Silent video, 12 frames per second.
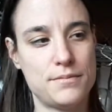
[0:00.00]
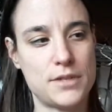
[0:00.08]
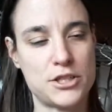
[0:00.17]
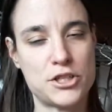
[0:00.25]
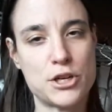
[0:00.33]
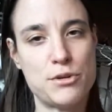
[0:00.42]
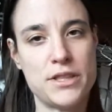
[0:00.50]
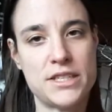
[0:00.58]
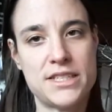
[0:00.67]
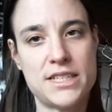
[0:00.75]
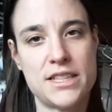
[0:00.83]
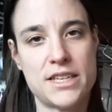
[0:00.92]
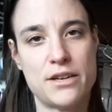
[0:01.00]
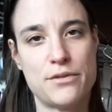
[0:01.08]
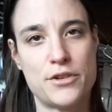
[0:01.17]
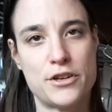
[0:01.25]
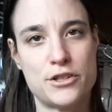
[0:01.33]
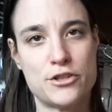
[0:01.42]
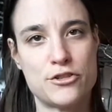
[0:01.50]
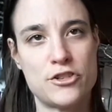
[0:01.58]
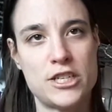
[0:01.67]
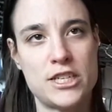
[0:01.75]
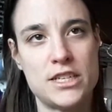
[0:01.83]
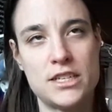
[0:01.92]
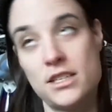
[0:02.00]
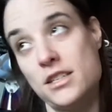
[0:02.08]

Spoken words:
showing this 10th anniversary